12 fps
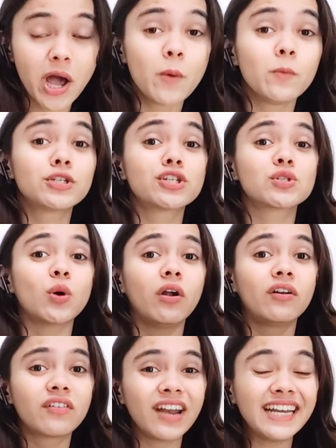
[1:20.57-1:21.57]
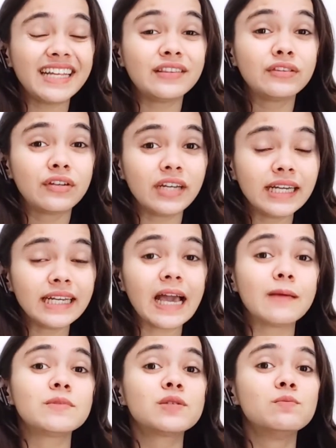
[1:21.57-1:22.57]
which is already 3
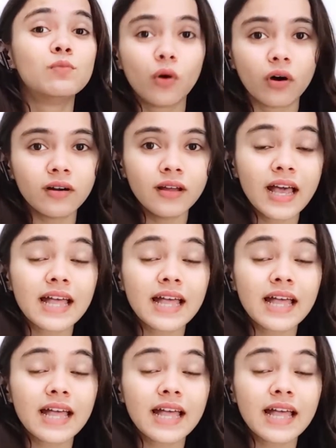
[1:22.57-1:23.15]
times more